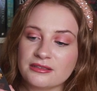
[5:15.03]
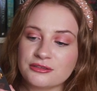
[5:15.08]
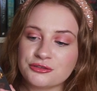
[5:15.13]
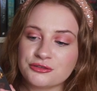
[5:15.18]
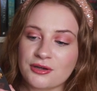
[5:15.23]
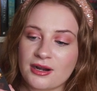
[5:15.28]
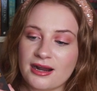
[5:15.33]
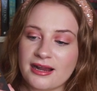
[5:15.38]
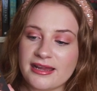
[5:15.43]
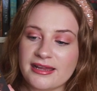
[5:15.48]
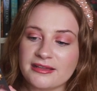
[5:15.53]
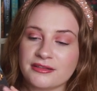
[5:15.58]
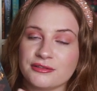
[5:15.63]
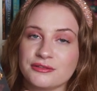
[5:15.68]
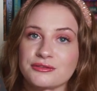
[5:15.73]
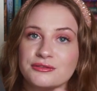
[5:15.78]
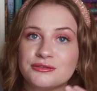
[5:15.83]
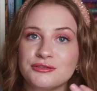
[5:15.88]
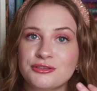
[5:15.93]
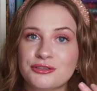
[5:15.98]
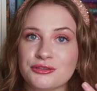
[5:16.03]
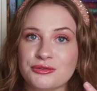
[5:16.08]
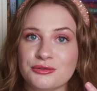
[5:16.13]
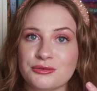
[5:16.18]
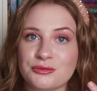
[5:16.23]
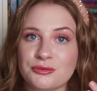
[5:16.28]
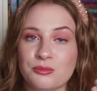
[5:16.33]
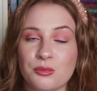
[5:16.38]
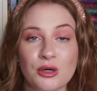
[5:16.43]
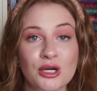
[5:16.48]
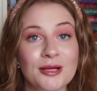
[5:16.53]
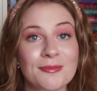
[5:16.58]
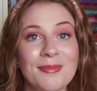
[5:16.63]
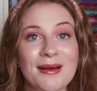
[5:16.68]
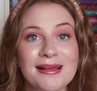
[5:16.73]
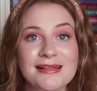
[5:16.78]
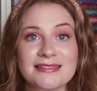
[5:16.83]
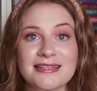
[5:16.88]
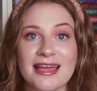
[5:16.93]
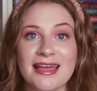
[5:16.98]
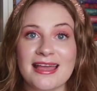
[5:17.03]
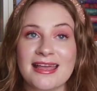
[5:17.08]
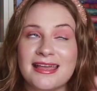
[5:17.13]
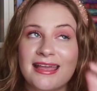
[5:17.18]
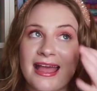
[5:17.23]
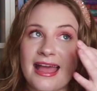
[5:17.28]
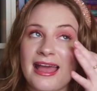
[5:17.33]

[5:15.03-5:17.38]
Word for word: trying to work by day